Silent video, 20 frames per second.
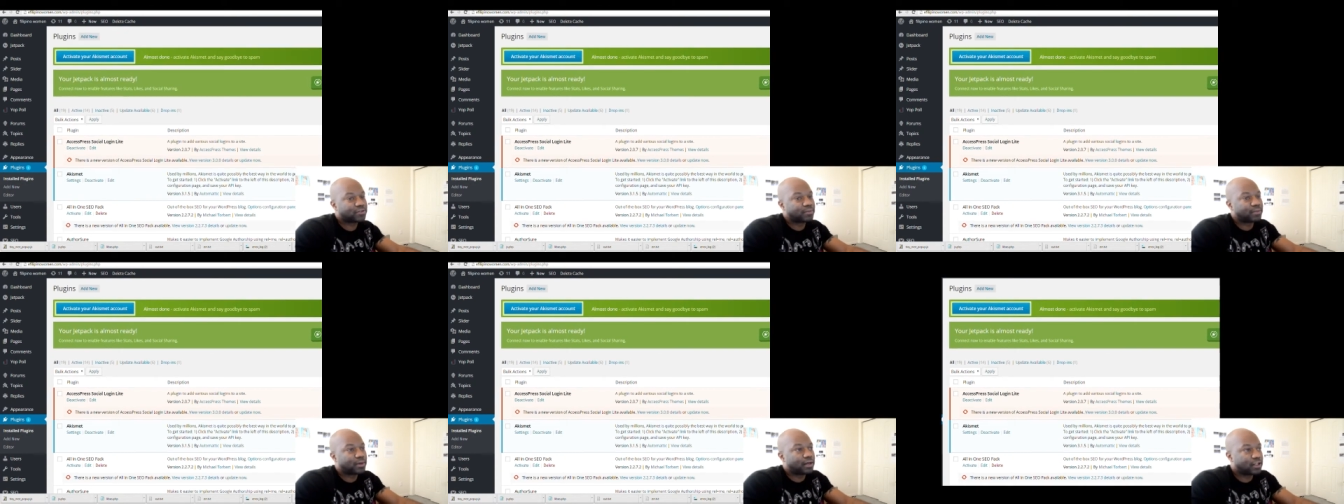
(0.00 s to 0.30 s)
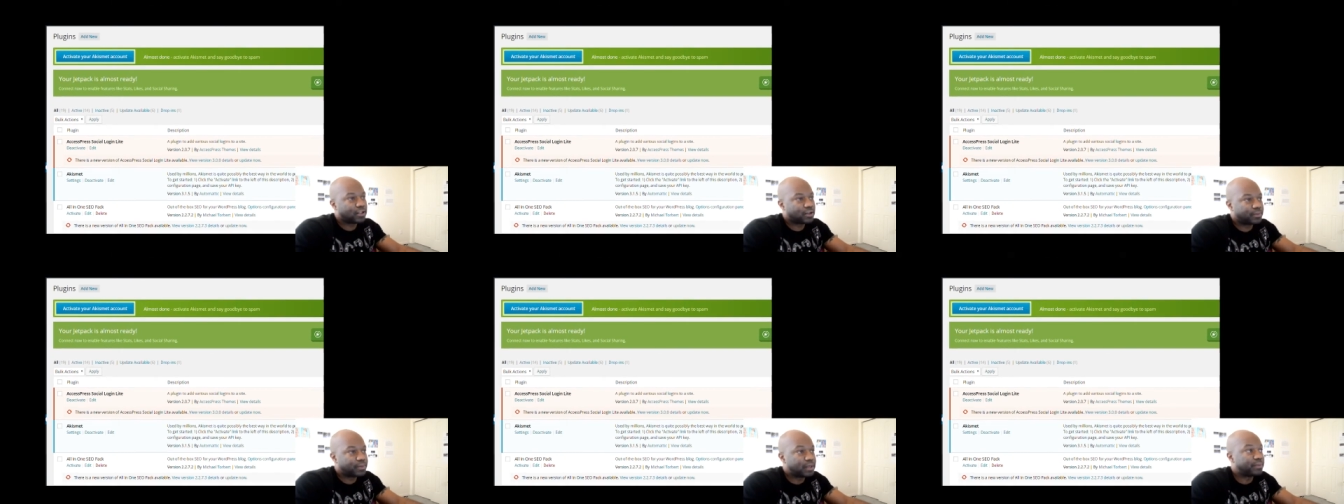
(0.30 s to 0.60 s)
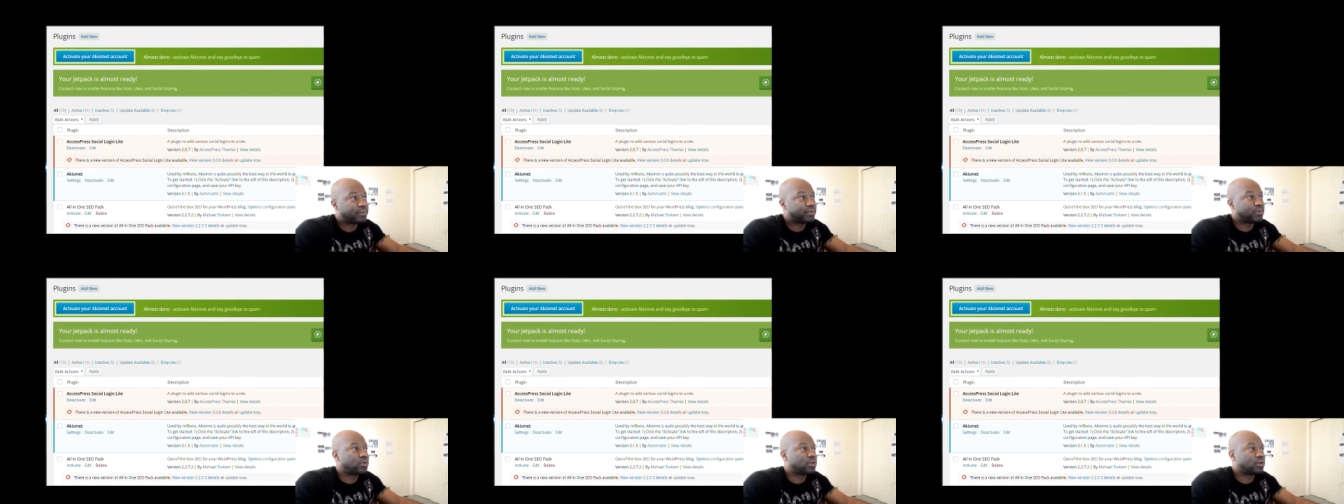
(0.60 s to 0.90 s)
from other
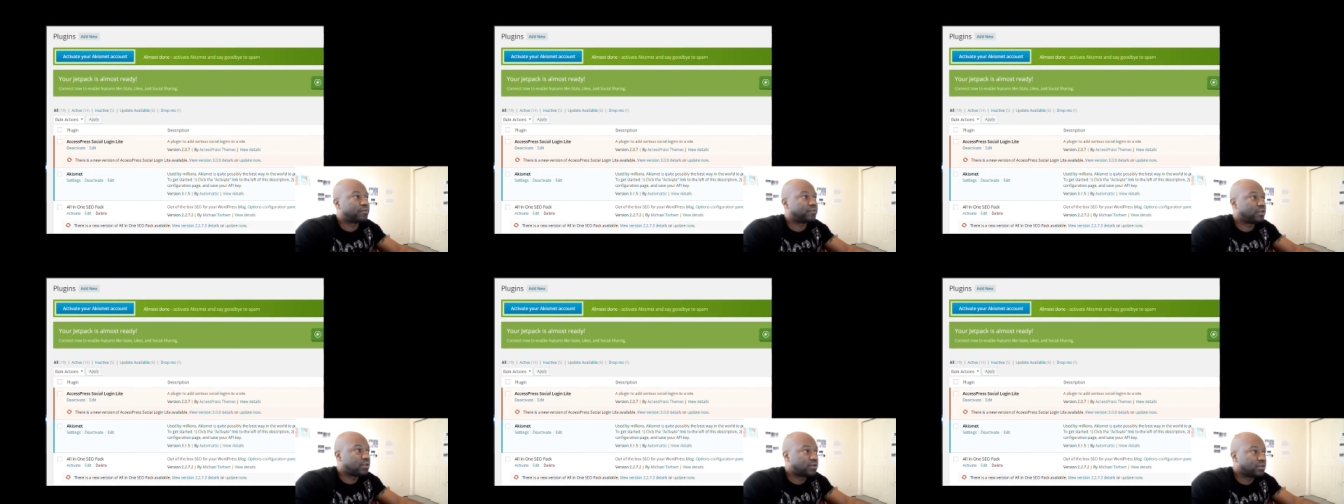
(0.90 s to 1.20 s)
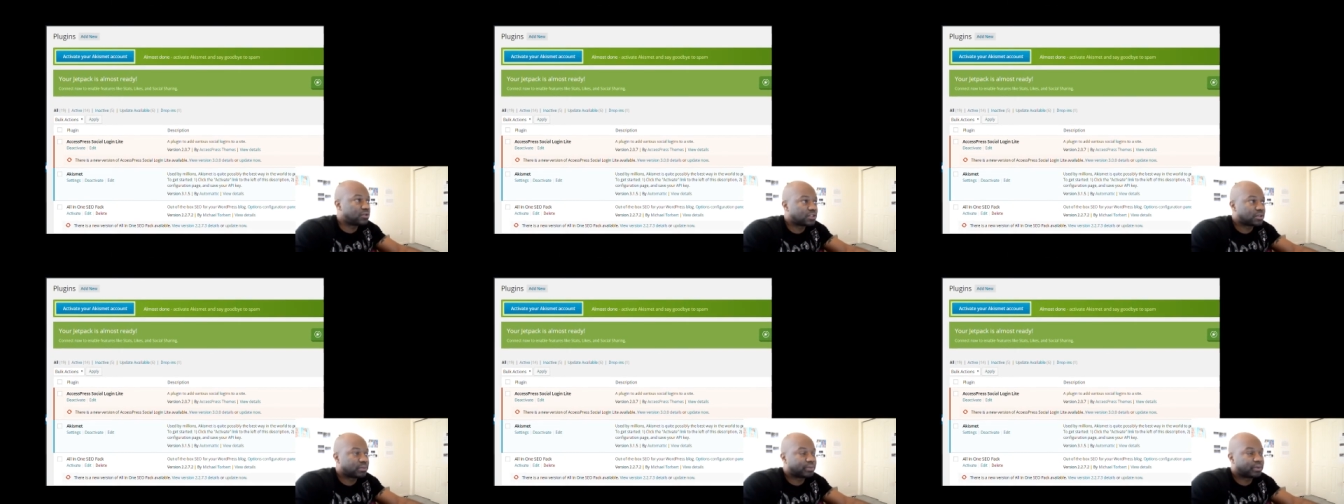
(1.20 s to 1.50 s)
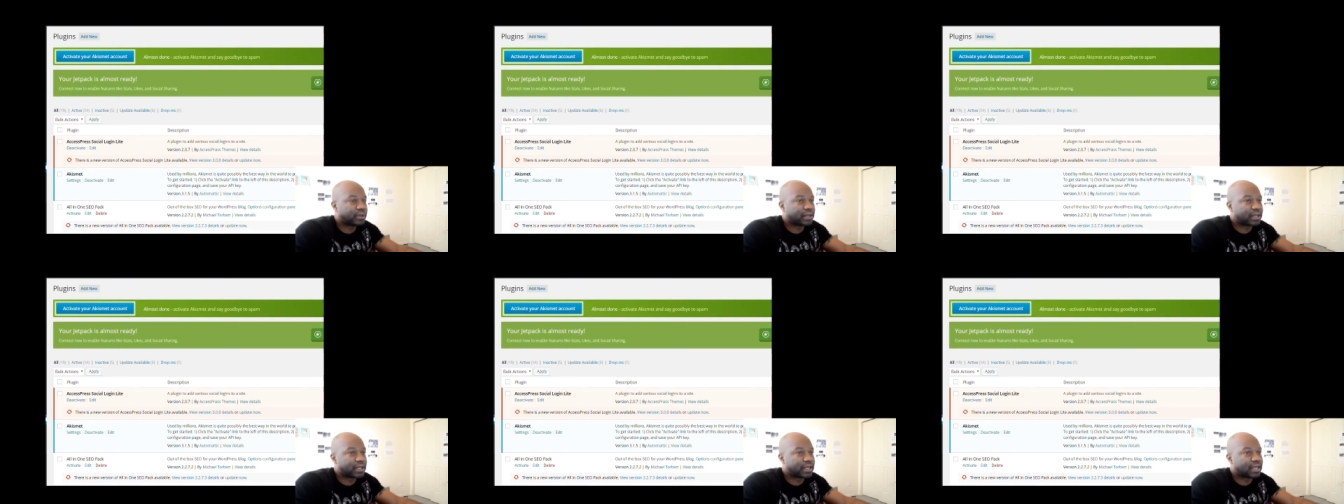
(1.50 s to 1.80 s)
people who have used the
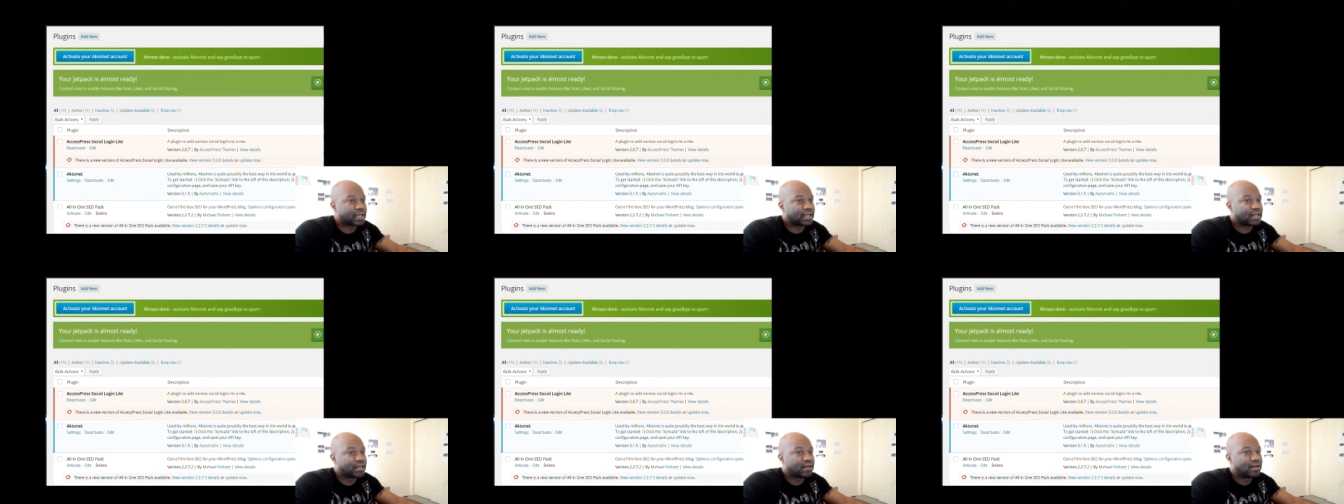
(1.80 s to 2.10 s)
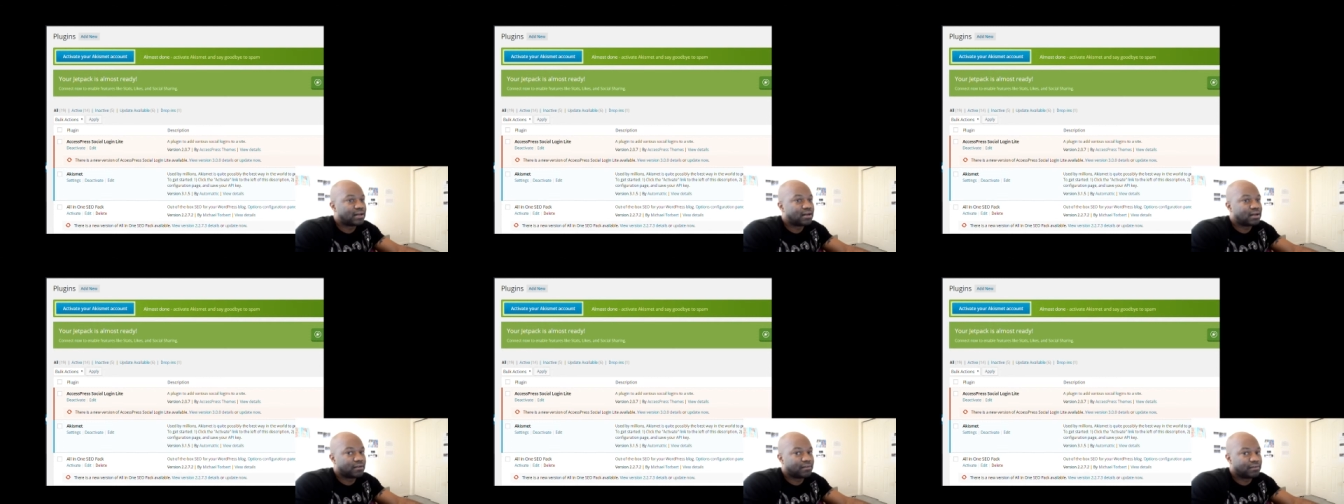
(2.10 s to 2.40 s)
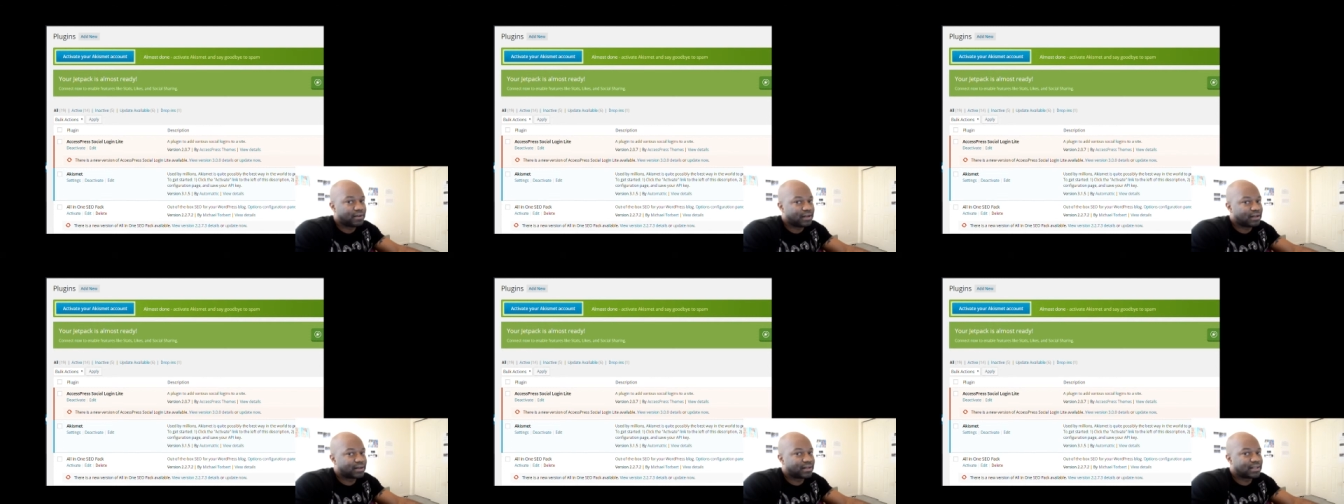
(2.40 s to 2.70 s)
plugin are
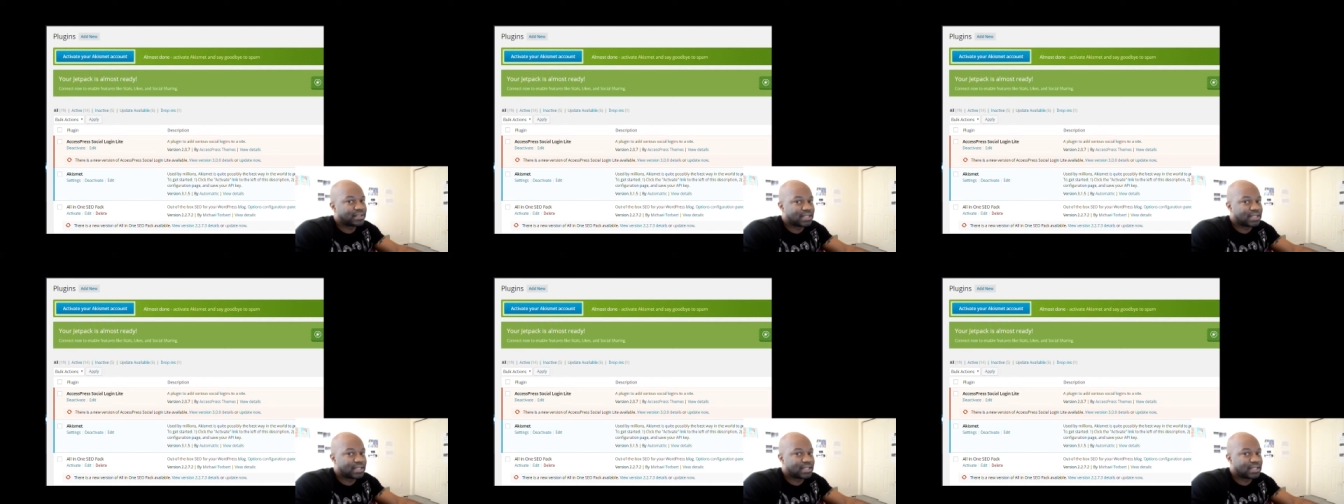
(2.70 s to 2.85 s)
very